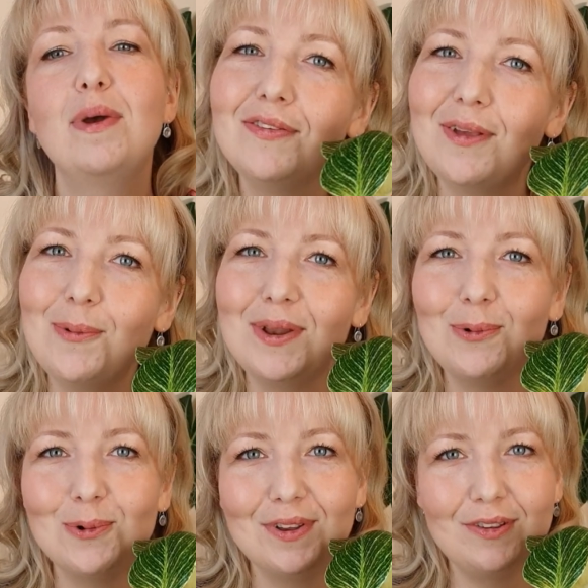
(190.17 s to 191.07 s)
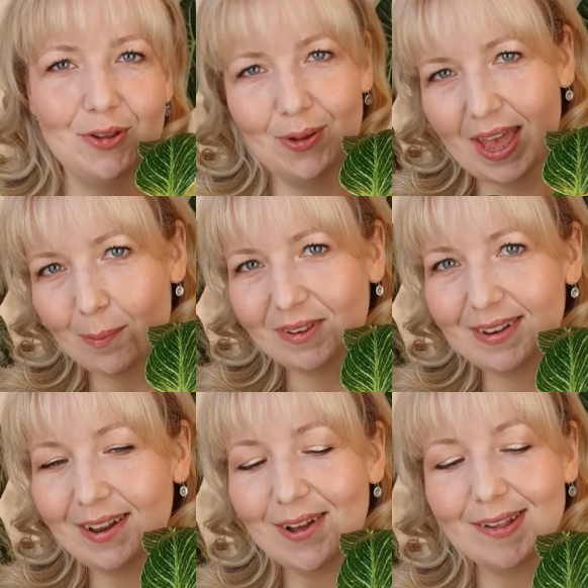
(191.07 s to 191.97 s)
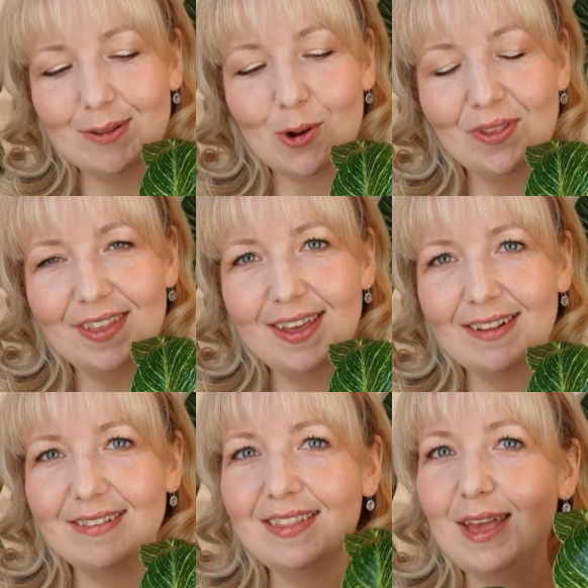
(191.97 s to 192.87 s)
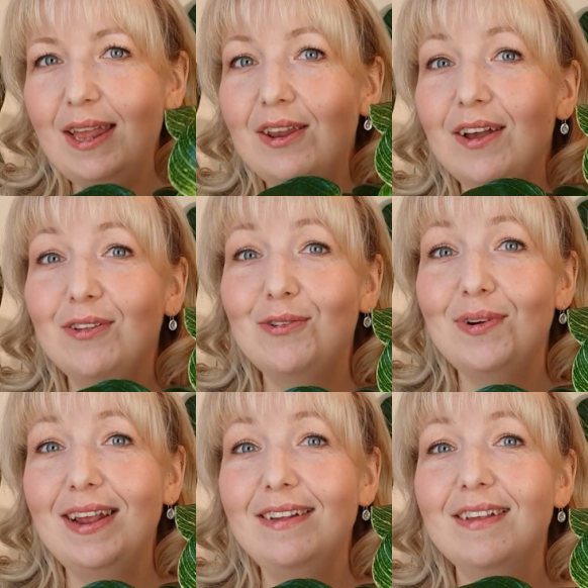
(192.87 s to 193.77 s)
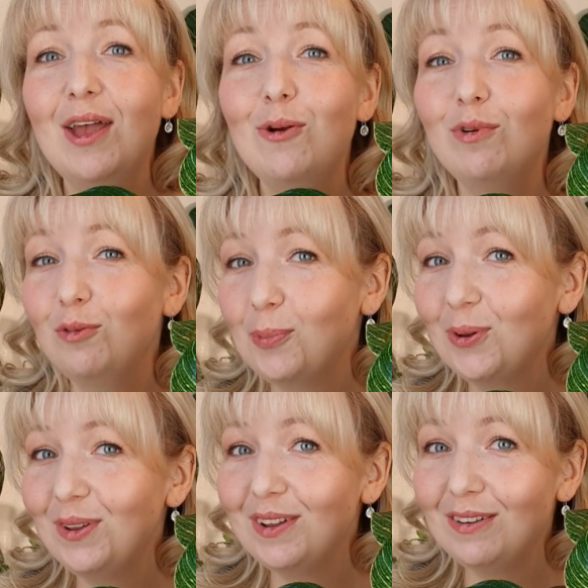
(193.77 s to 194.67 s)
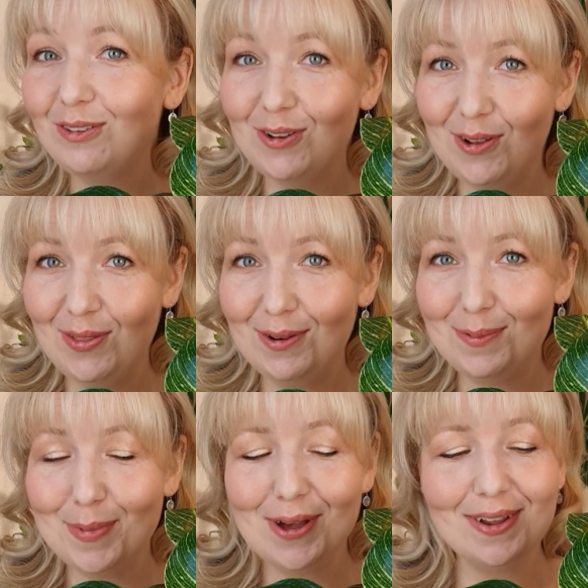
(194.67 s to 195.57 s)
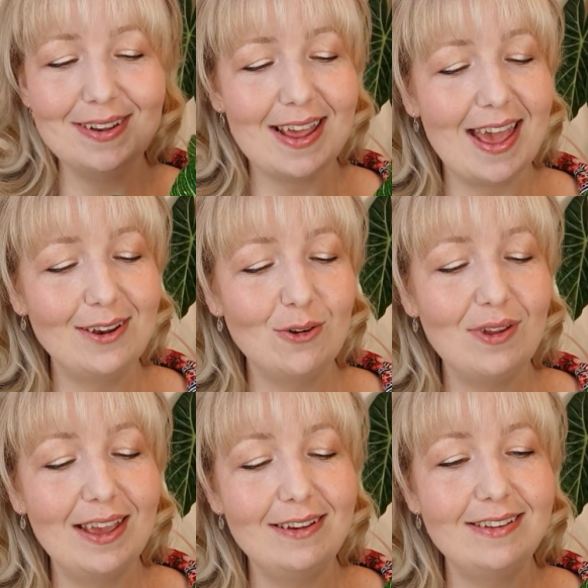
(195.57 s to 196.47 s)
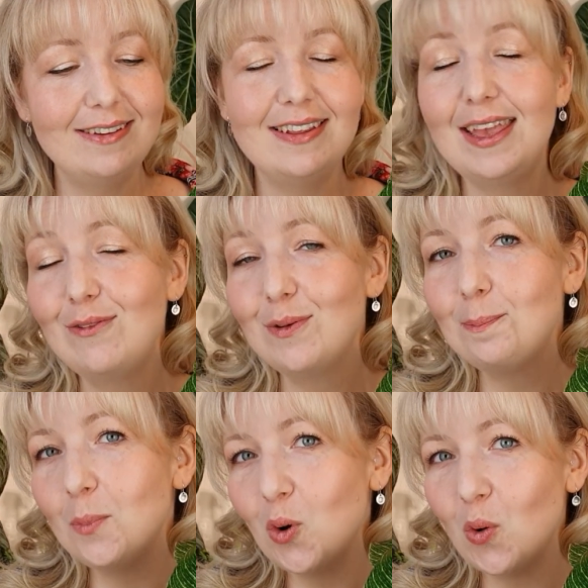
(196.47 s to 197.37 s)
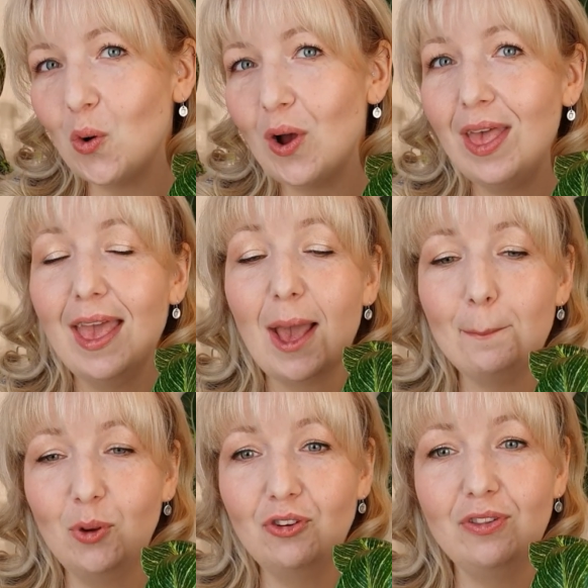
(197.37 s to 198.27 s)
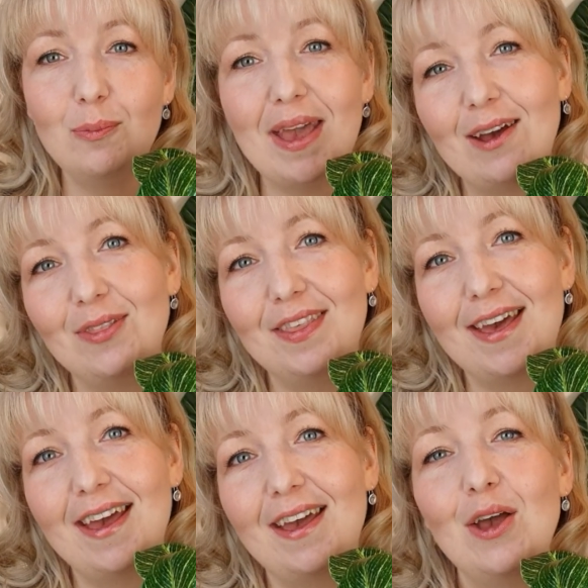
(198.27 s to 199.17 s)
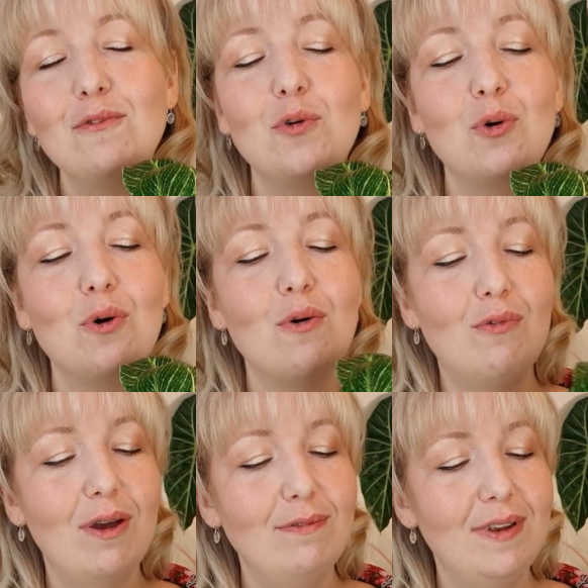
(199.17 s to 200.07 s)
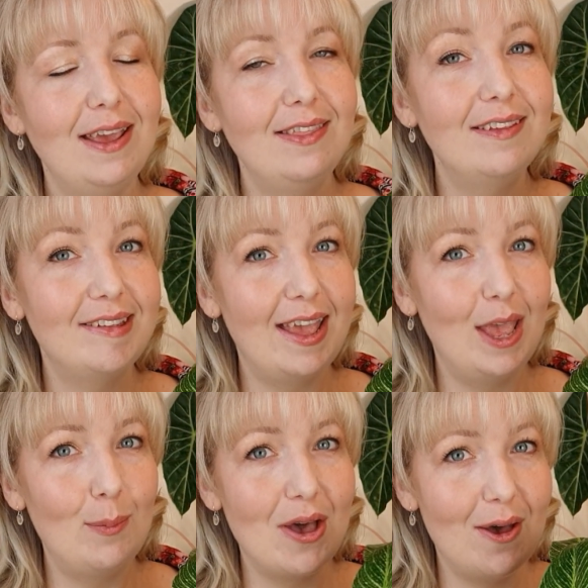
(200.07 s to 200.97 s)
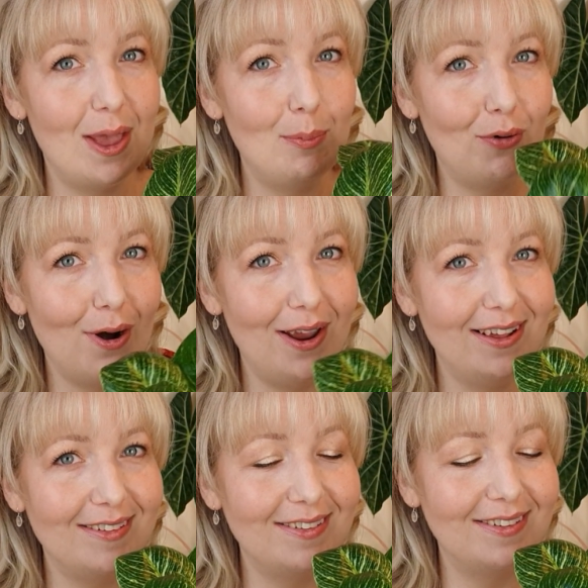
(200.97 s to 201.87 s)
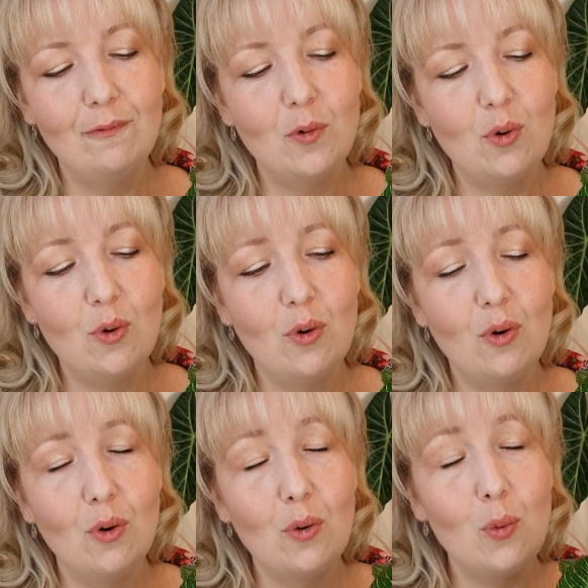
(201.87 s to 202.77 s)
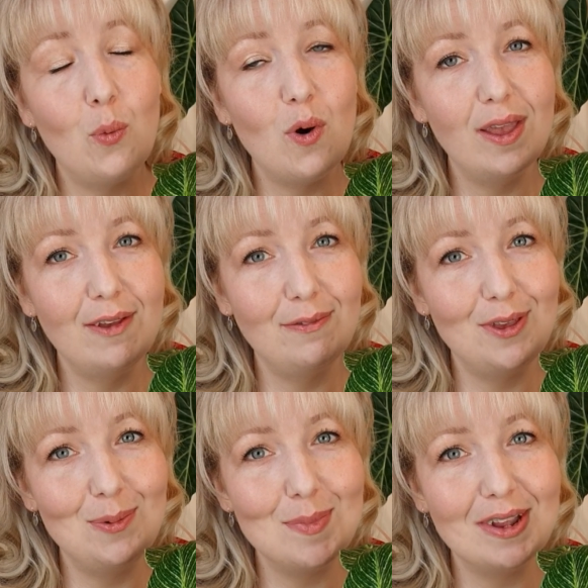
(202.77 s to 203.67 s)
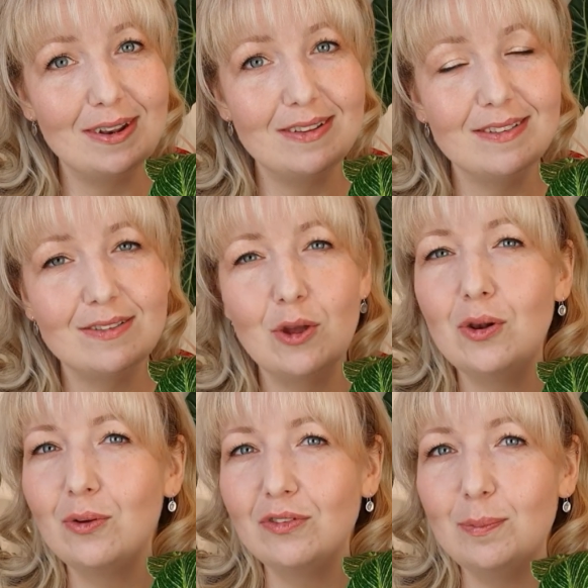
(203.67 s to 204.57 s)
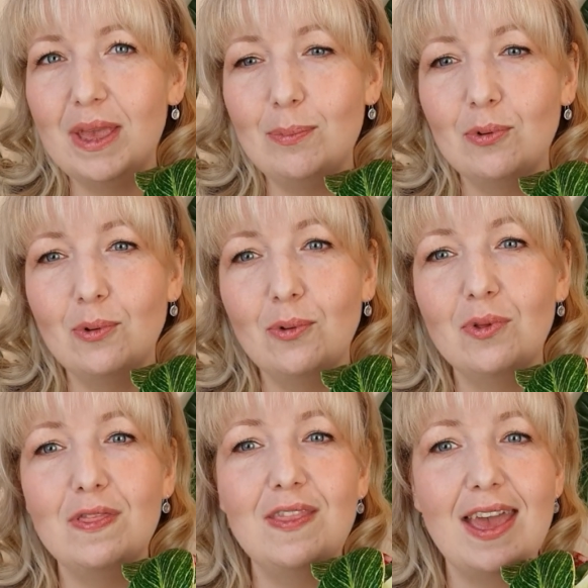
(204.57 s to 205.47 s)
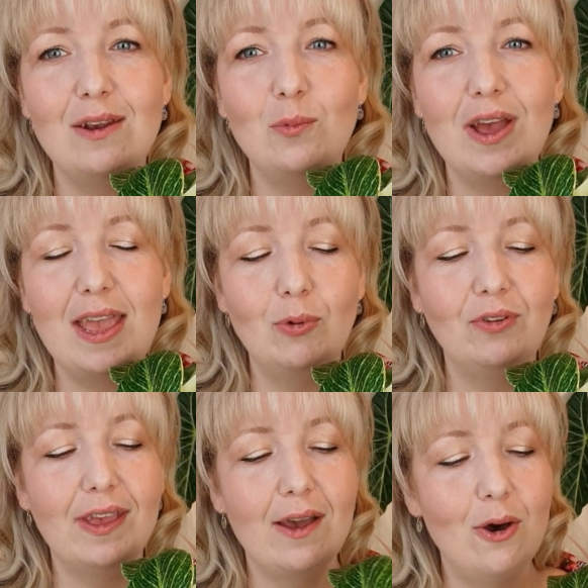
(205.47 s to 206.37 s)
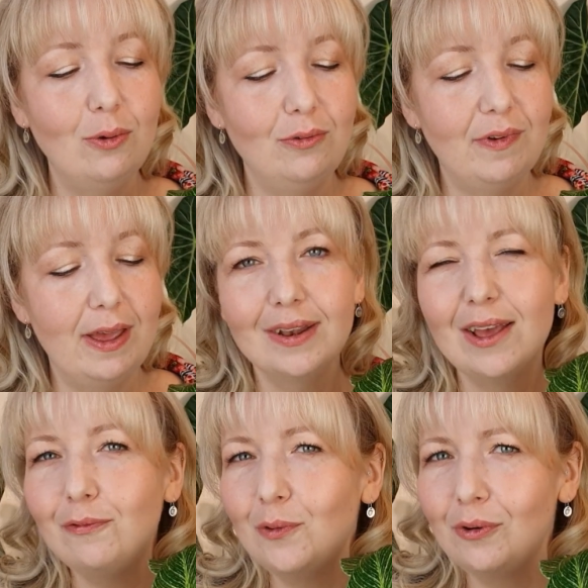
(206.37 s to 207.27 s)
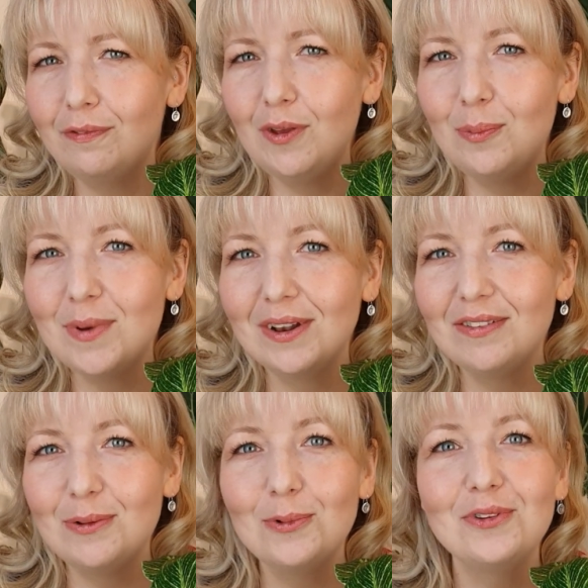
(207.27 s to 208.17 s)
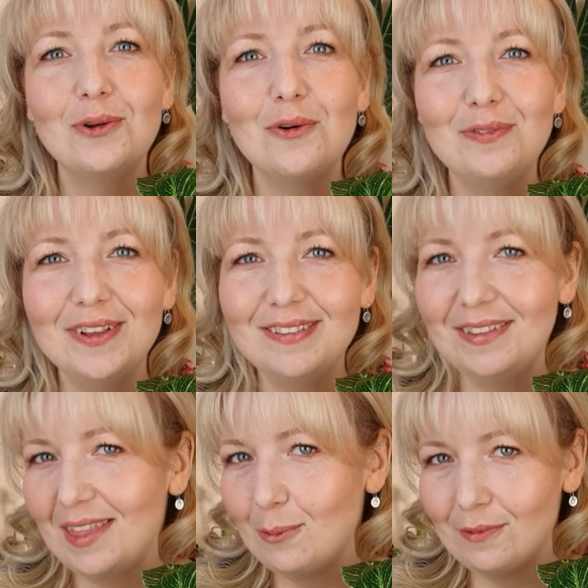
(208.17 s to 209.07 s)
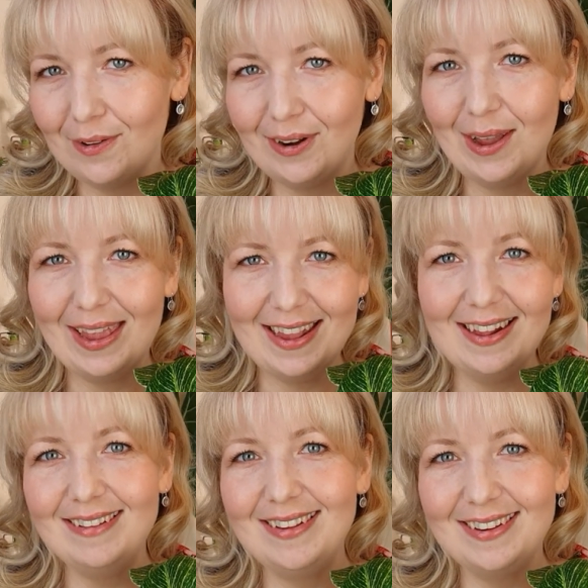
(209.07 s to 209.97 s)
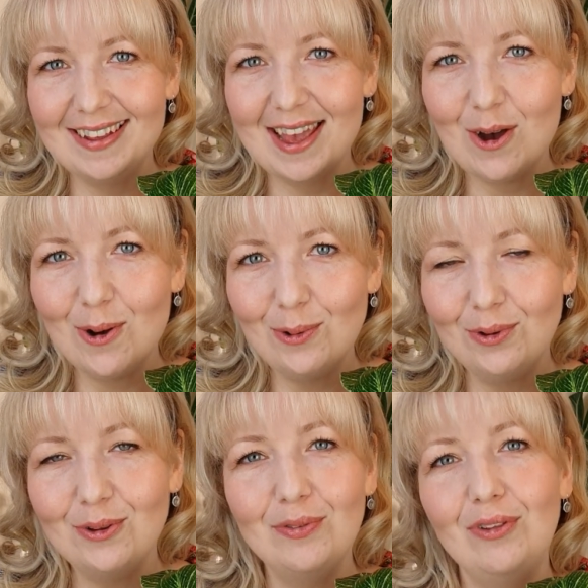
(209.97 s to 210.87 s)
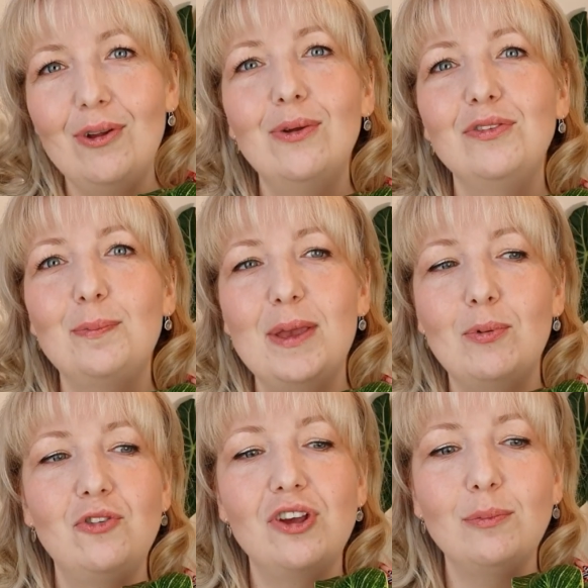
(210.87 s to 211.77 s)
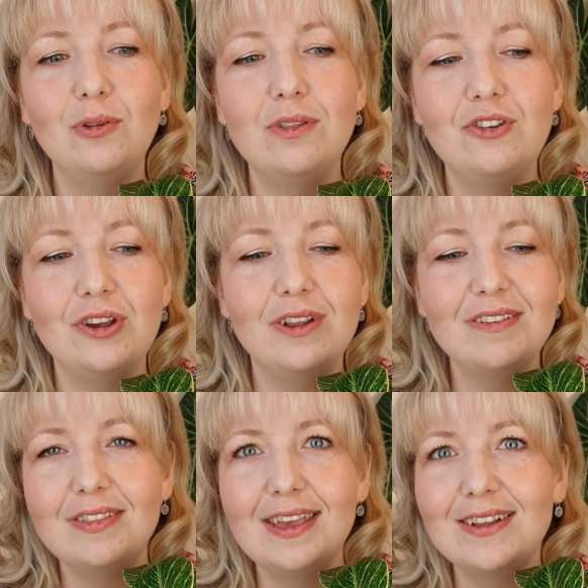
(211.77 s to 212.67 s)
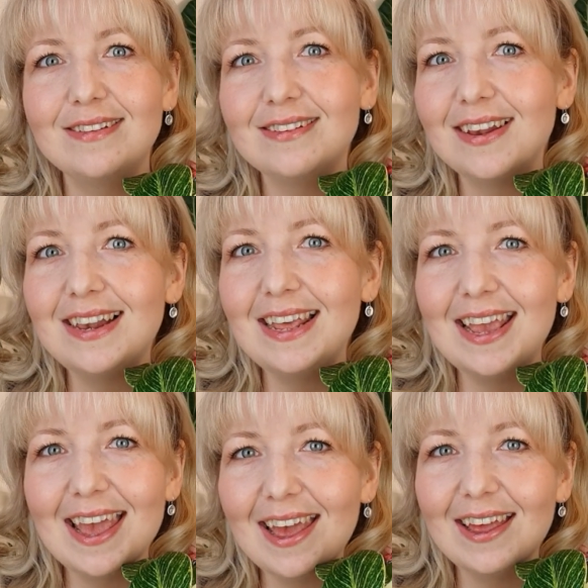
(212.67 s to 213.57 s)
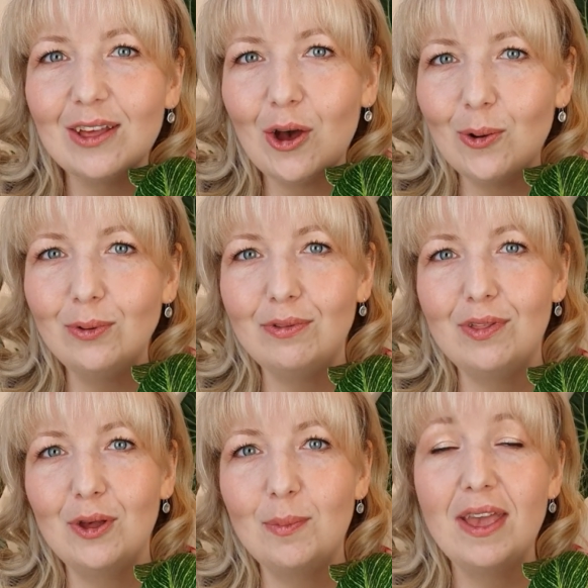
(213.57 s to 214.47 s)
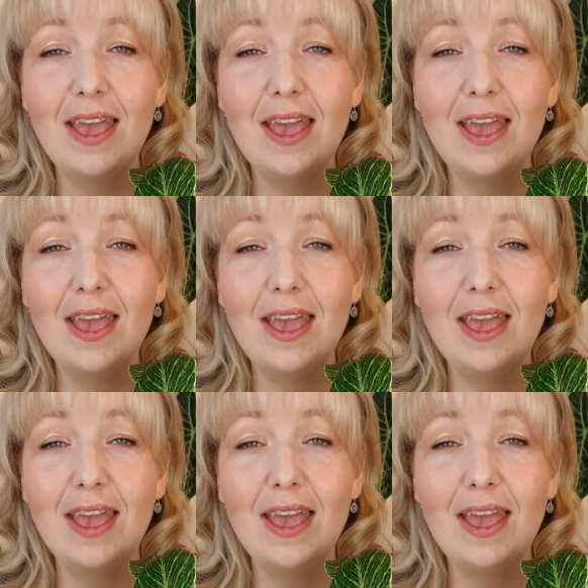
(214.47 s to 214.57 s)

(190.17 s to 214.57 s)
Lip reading: So in order to capitalize on this, the nurseries responded to the demand and created even more and pushed them out there for roughly the same high price for quite a few months. So lots of people then were able to get hold of it. Now, for a few months, it wasn't obvious that they were very easy to get hold of. So lots of people jumped on the chance that they could suddenly get hold of them